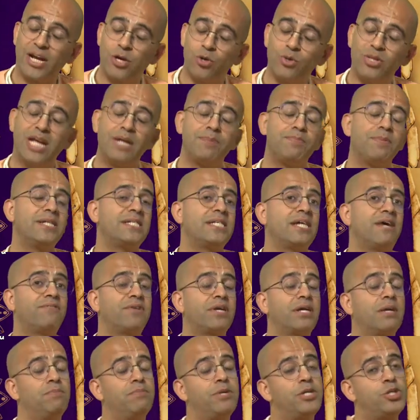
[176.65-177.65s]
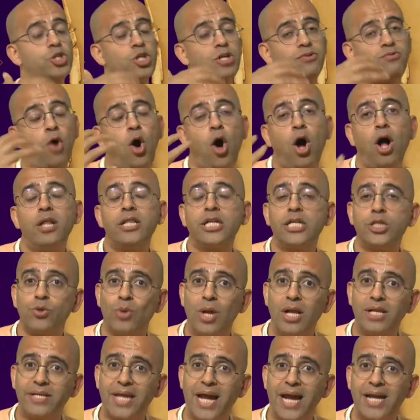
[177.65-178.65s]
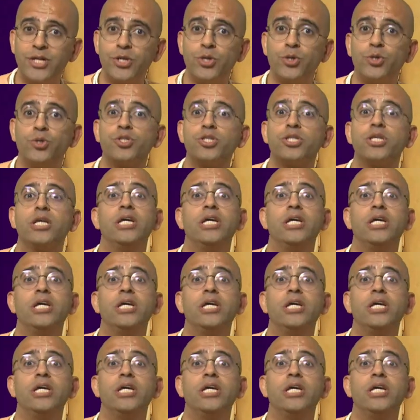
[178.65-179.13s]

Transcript: That means after completion of all the 12 cantos,